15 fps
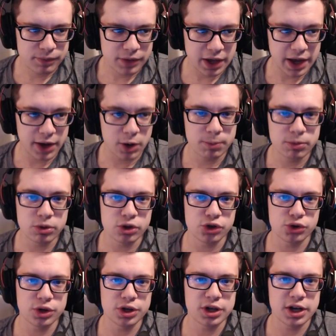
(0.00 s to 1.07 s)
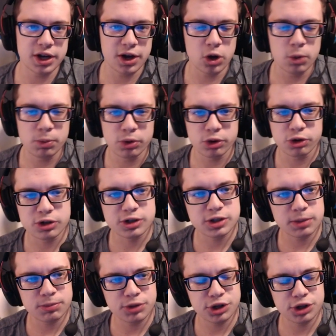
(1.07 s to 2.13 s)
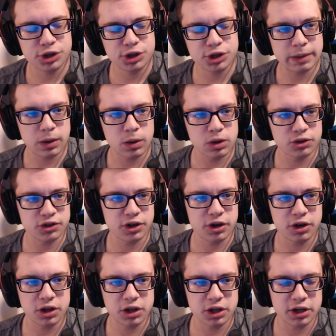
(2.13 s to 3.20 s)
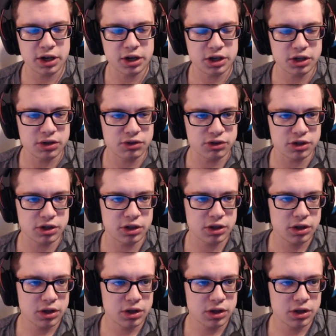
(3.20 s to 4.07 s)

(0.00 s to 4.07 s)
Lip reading: I hope you enjoyed and I hope you learned something about Altaria and how to use it